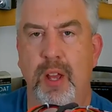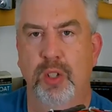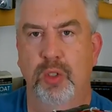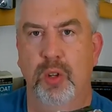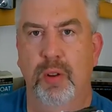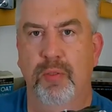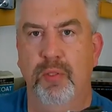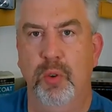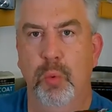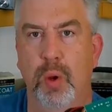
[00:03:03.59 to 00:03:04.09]

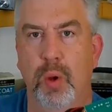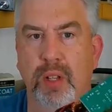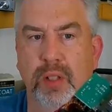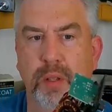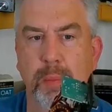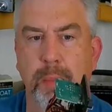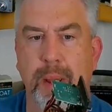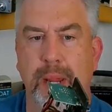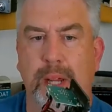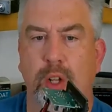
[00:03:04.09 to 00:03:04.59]
So if you wanted
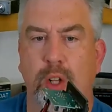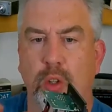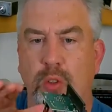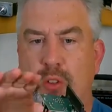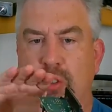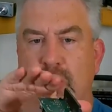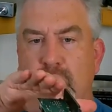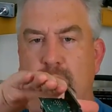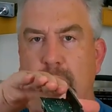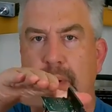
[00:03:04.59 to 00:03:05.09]
to make a
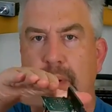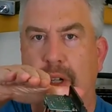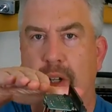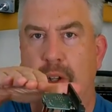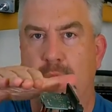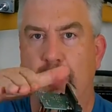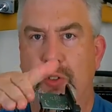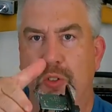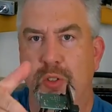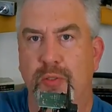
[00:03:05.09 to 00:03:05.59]
little
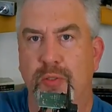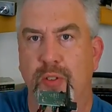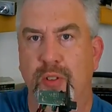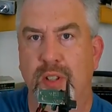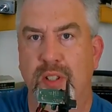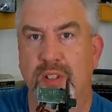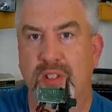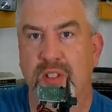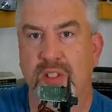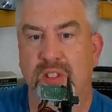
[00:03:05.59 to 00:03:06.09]
sub-enclosure for
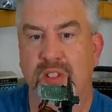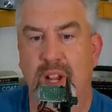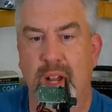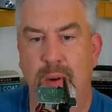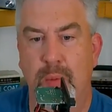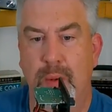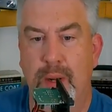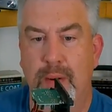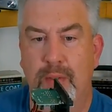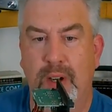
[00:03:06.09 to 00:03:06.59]
this
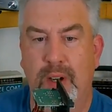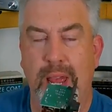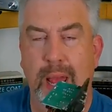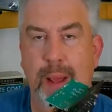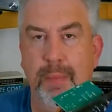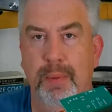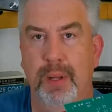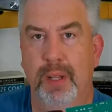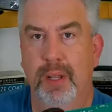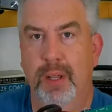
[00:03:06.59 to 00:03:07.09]
inside whatever
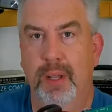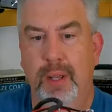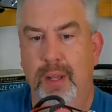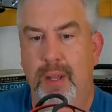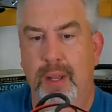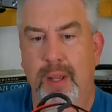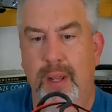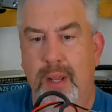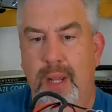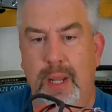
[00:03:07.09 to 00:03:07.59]
cabinet,
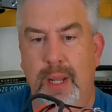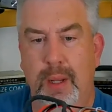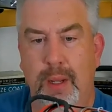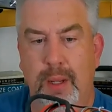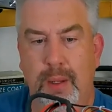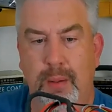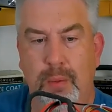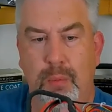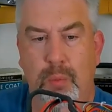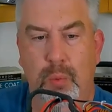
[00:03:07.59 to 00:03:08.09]

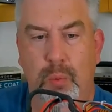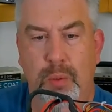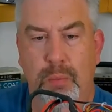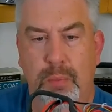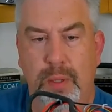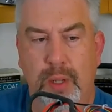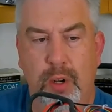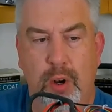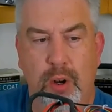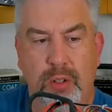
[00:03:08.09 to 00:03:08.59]
it
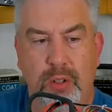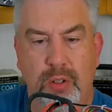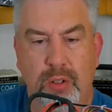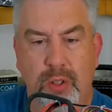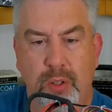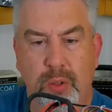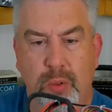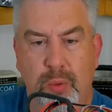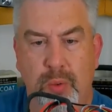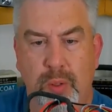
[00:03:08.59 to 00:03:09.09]
wouldn't be hard to
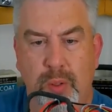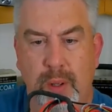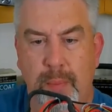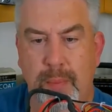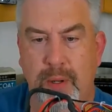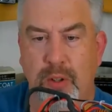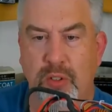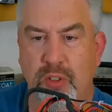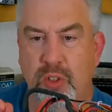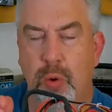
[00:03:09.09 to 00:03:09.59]
do. I
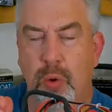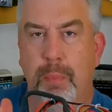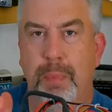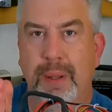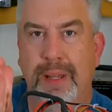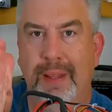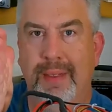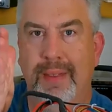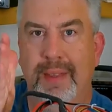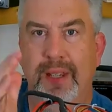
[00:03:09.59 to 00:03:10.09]
mean, there's no
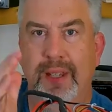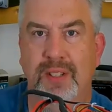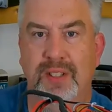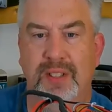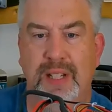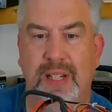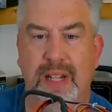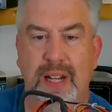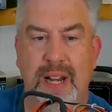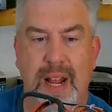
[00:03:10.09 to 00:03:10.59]
big thing
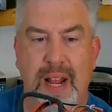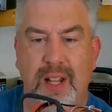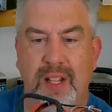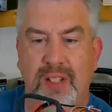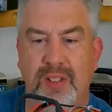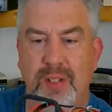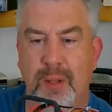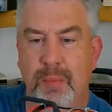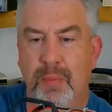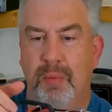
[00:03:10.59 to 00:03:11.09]
sticking out.
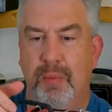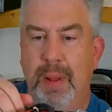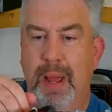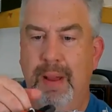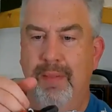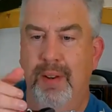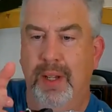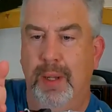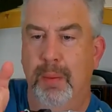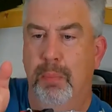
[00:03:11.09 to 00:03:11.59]
Like some of them
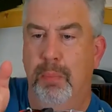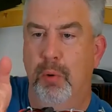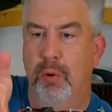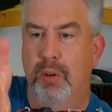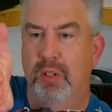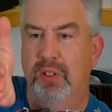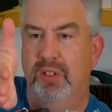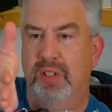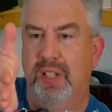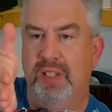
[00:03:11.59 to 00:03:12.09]
have like a
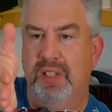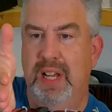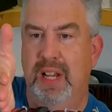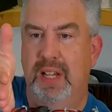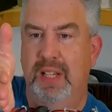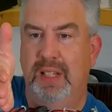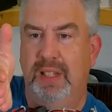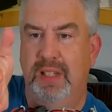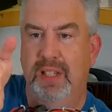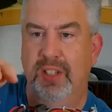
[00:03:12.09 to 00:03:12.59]
board that sticks out
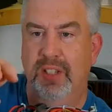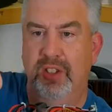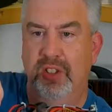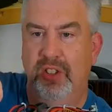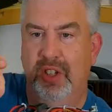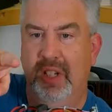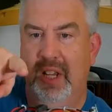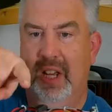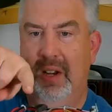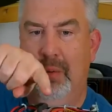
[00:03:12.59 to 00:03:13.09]
like this
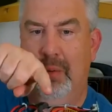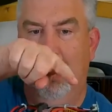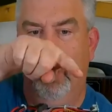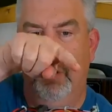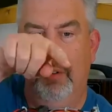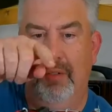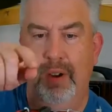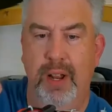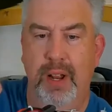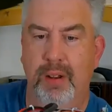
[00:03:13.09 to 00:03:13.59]
that you got to
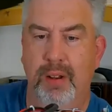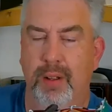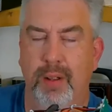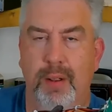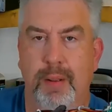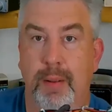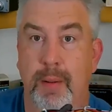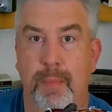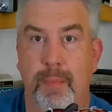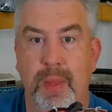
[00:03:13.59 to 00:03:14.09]
work around.
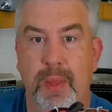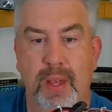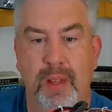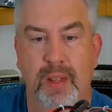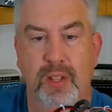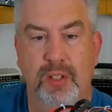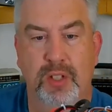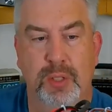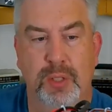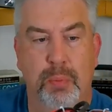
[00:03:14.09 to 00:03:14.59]

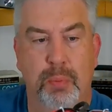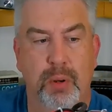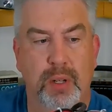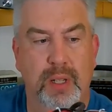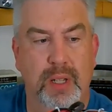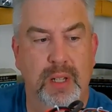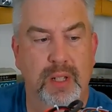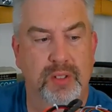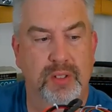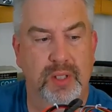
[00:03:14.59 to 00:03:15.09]
This is
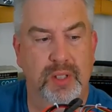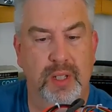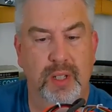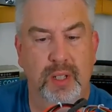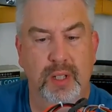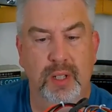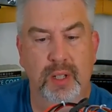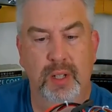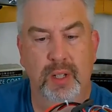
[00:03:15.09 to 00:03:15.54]
pretty easy.